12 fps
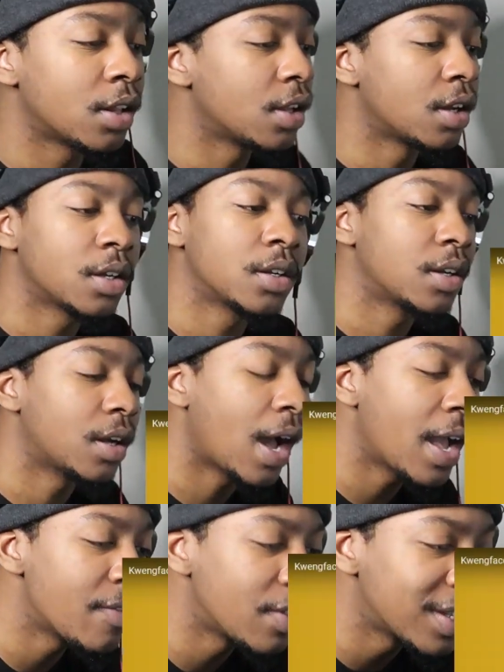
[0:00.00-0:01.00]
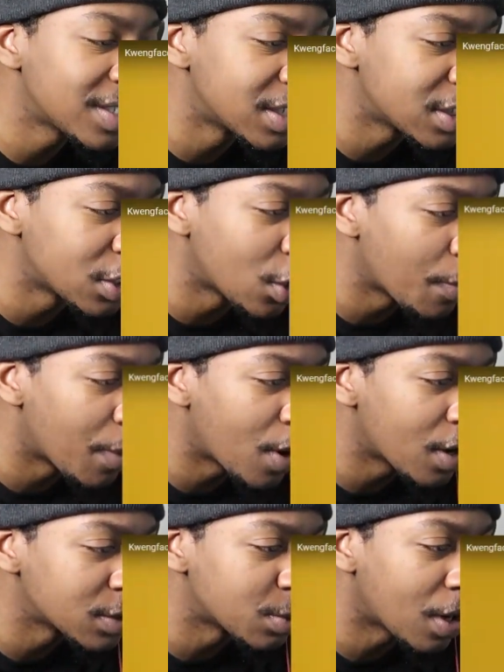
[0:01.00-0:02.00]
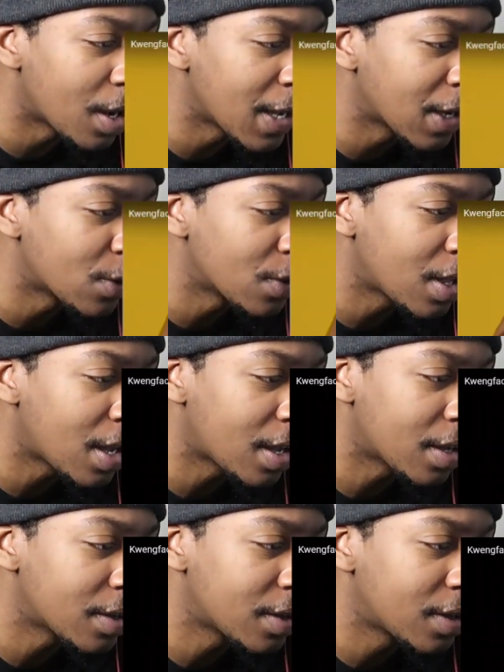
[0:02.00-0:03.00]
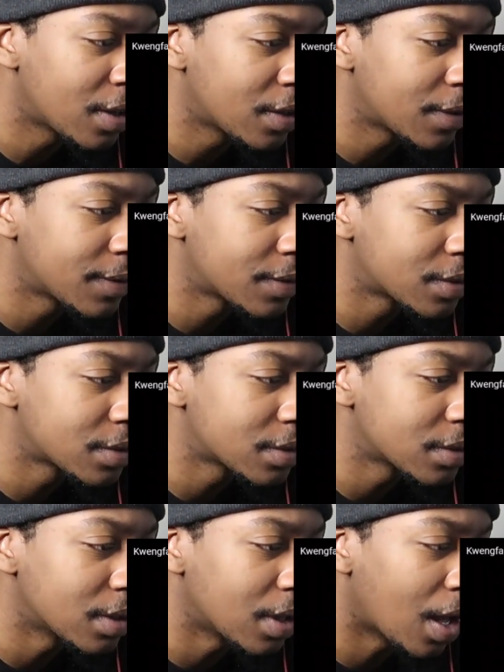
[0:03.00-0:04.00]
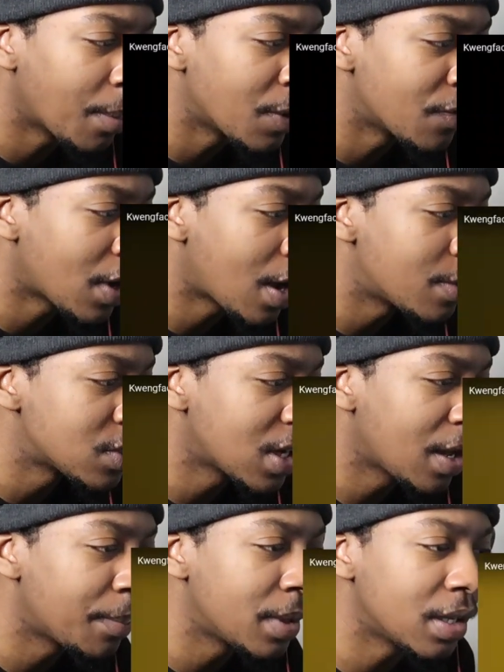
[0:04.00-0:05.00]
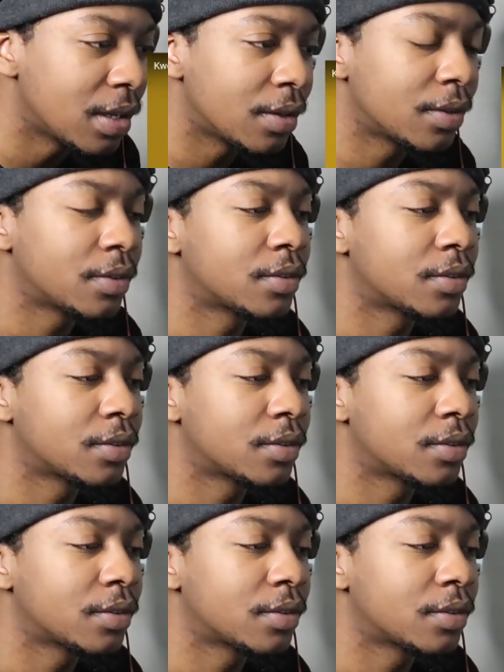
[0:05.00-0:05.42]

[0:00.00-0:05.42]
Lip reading: Hey, look, I even listened to no bars, bro. I ain't gonna lie. I've been vibing to that beat.